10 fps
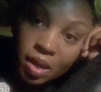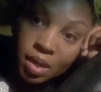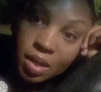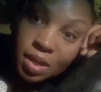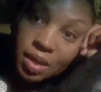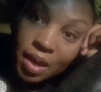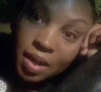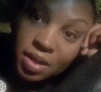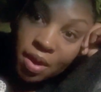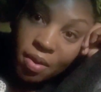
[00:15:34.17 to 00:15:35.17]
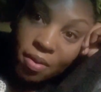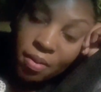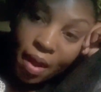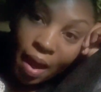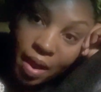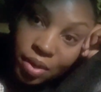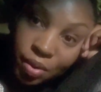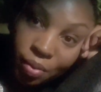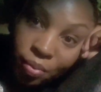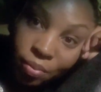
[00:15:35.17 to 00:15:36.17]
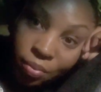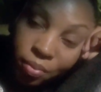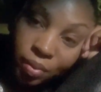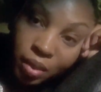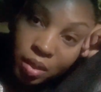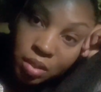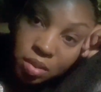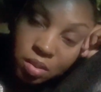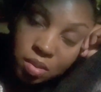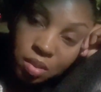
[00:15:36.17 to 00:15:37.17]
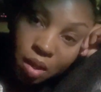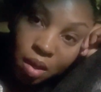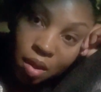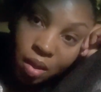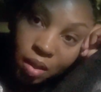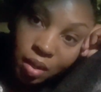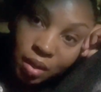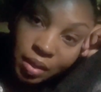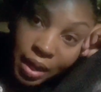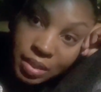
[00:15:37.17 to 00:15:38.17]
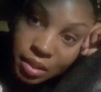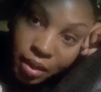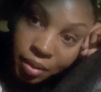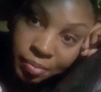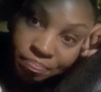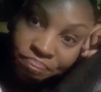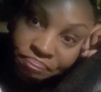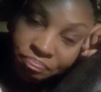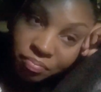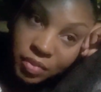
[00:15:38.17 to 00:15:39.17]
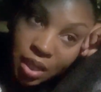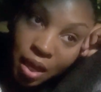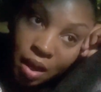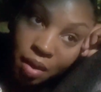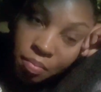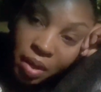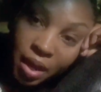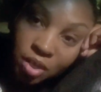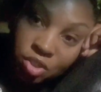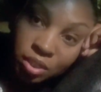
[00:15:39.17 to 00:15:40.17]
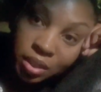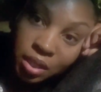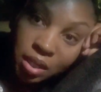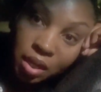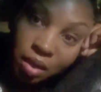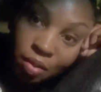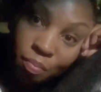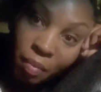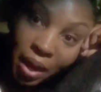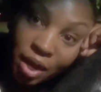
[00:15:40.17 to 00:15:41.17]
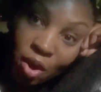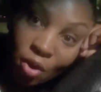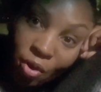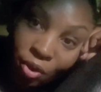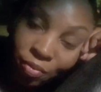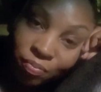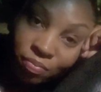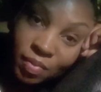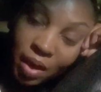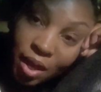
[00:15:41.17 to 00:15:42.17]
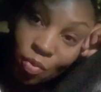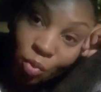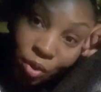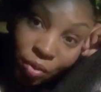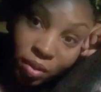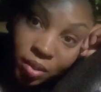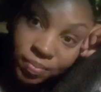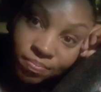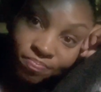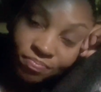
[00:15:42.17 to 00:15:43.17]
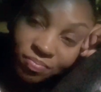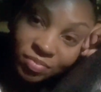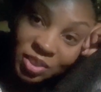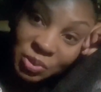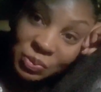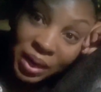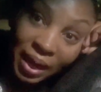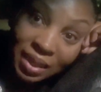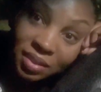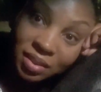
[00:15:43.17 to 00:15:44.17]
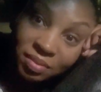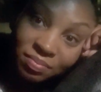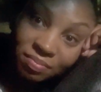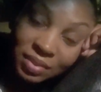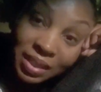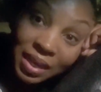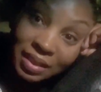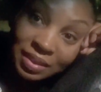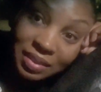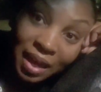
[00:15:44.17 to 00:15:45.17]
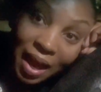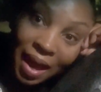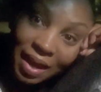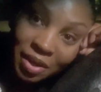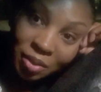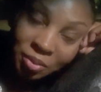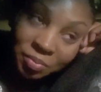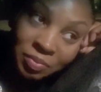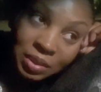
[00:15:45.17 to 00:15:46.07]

Yeah, y'all. I know it's nighttime. I'm actually in my car at work tonight. Yes, I know.